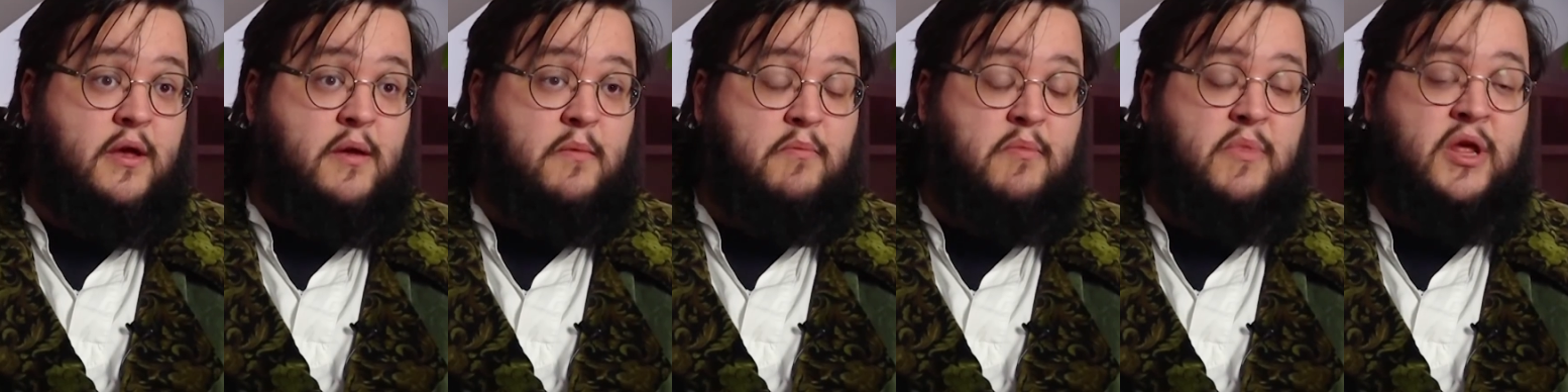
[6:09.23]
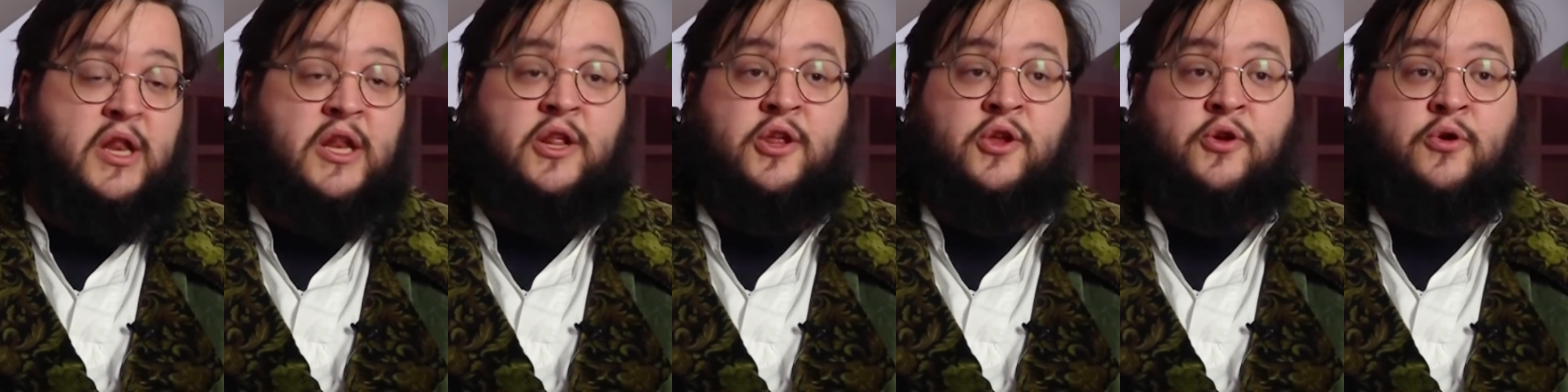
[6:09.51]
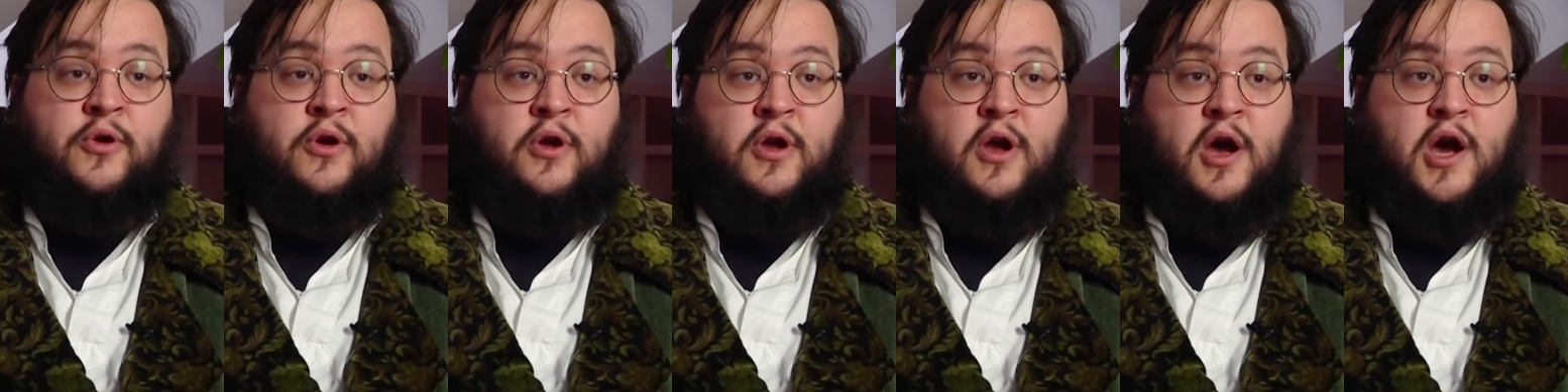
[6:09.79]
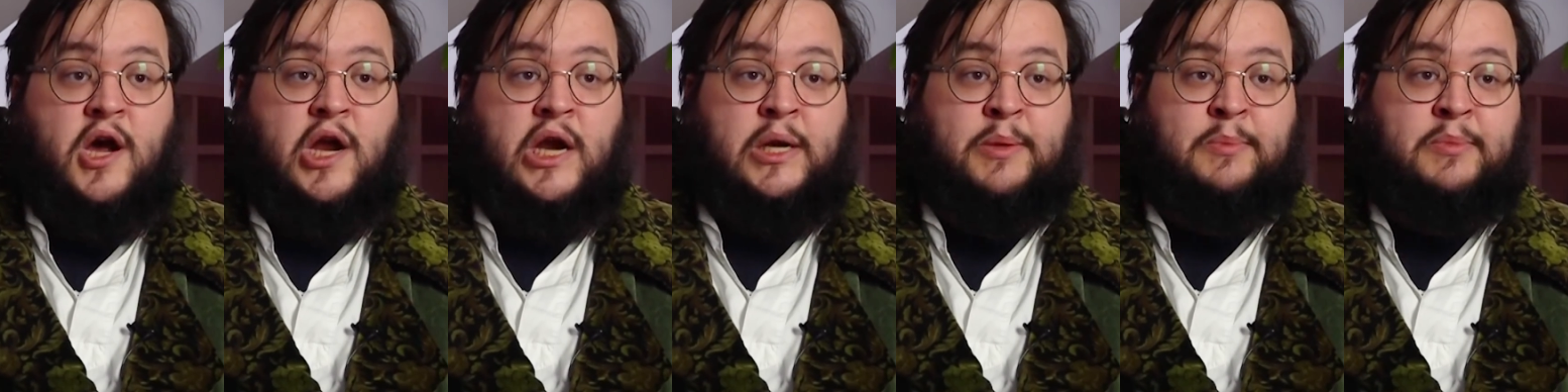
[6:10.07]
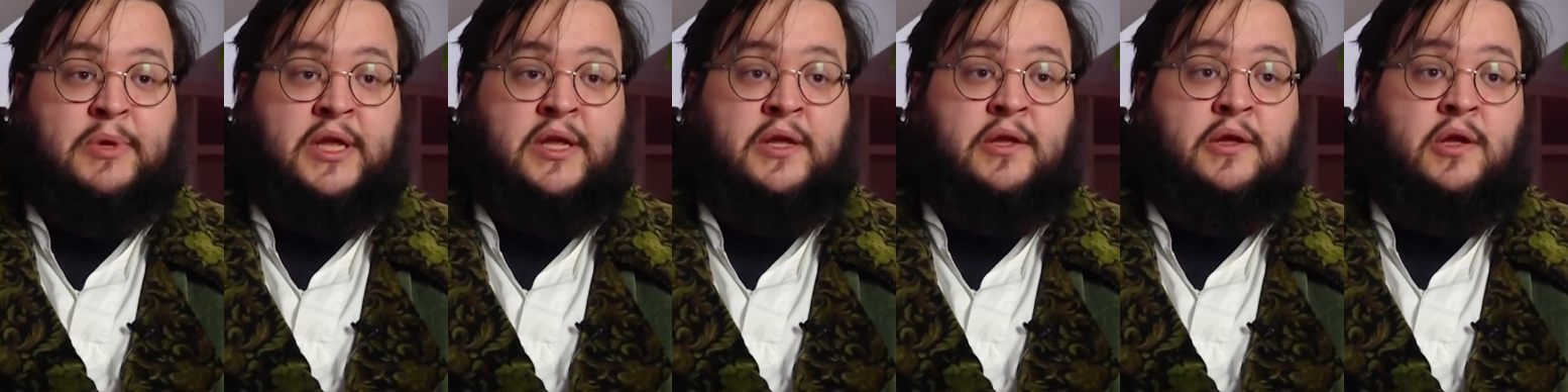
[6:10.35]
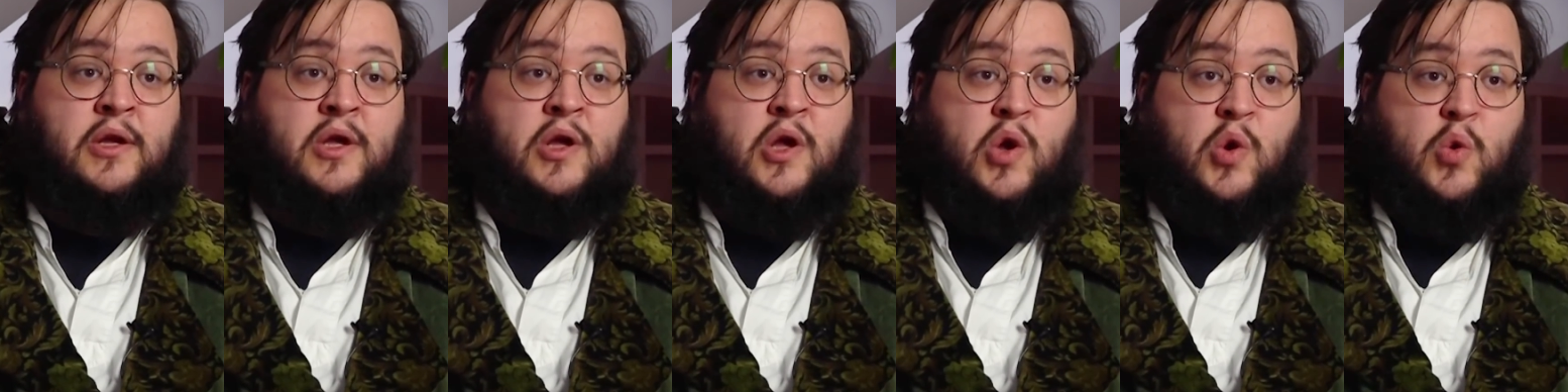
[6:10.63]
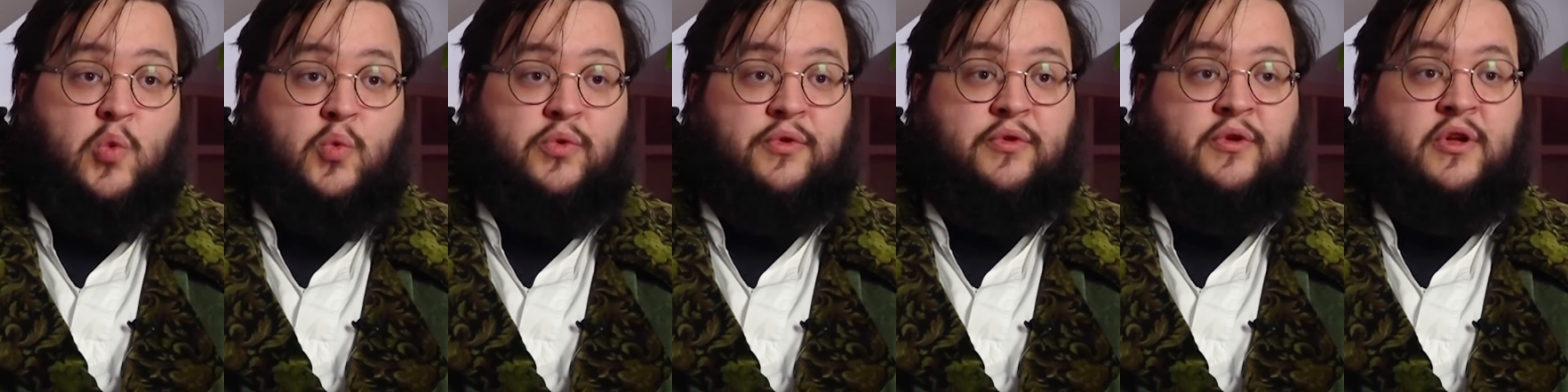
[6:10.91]
meaning your economy
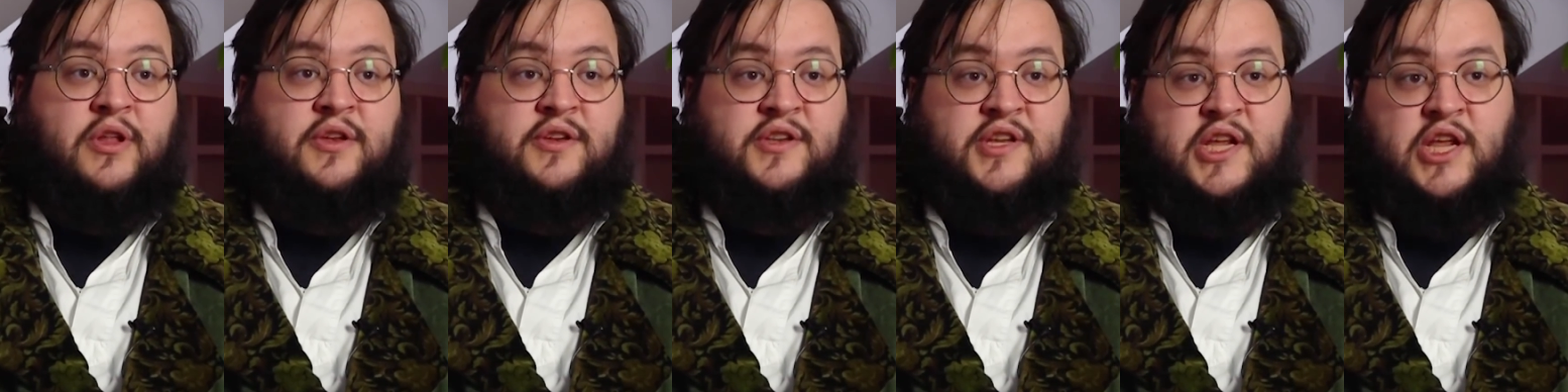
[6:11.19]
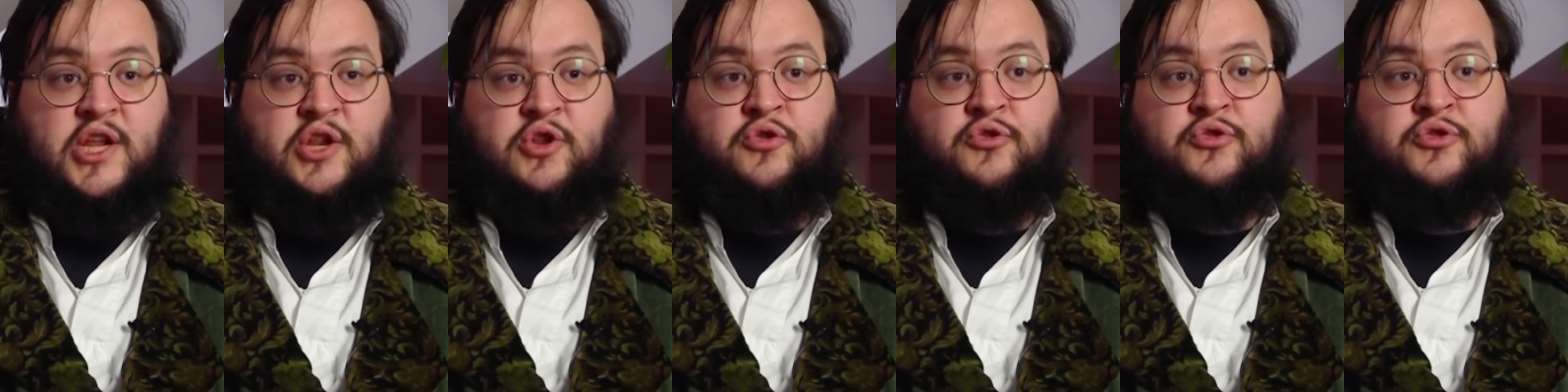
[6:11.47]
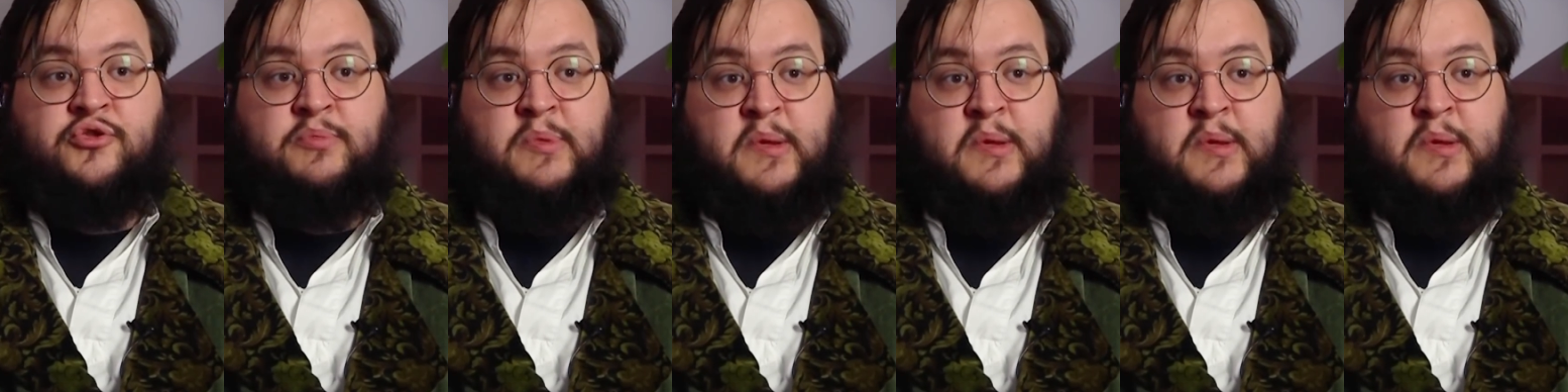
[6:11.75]
will continue to